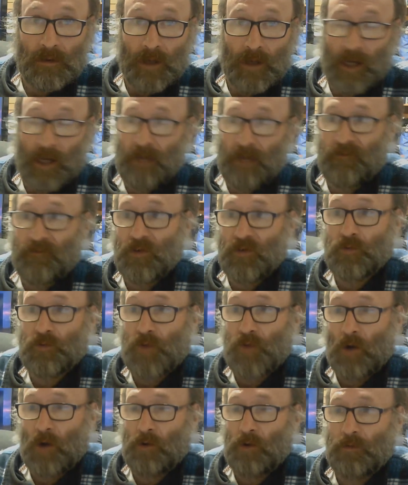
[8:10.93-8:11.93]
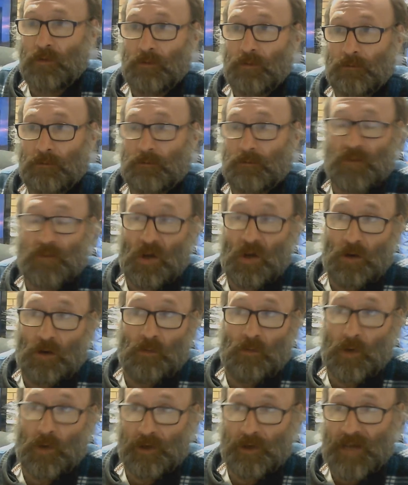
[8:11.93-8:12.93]
If you don't
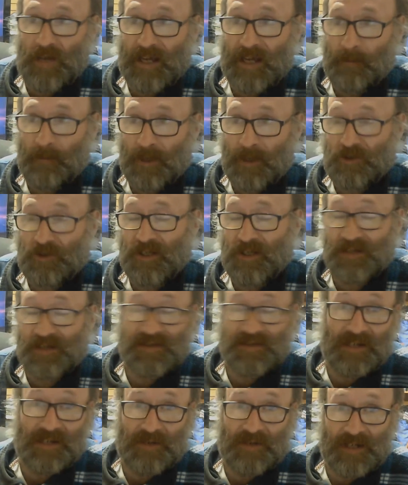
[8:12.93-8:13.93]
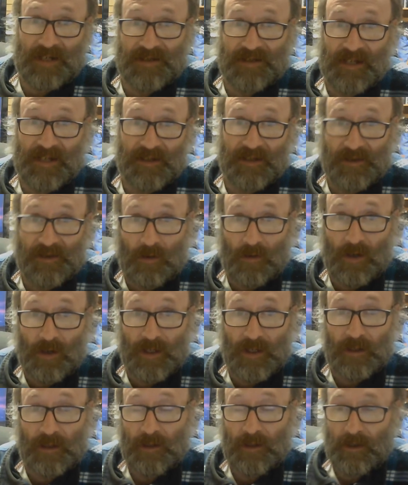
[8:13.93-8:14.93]
know what a Nagamichi cassette deck sounds
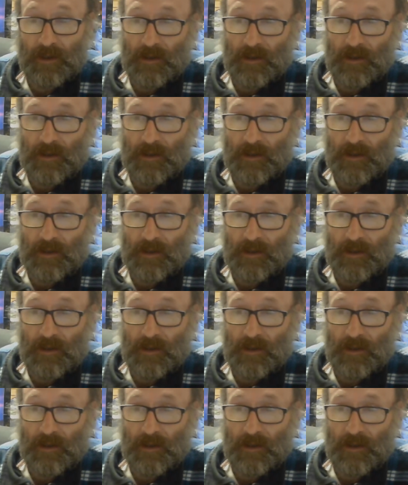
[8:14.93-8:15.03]
like,